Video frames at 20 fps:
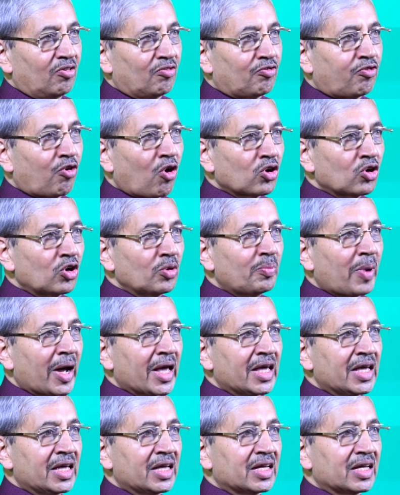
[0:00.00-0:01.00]
followed
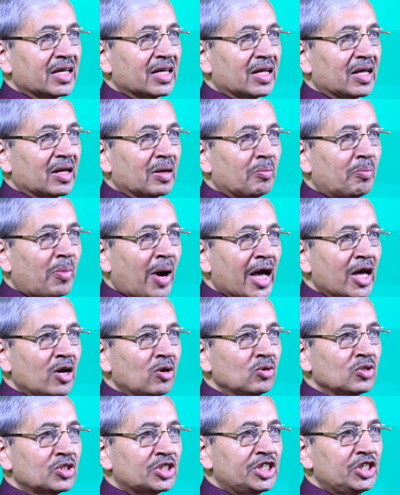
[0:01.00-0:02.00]
by
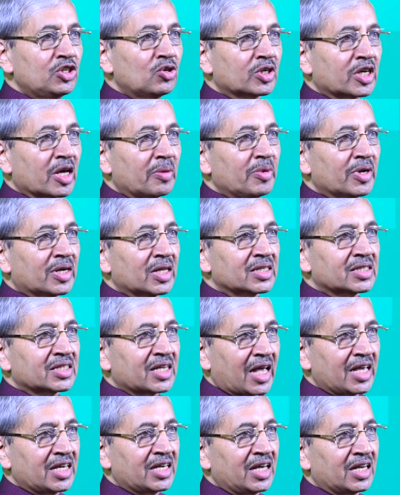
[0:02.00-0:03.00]
biogeochemical
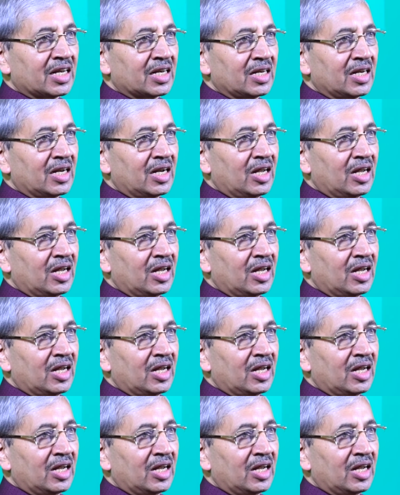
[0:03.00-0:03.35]
cycle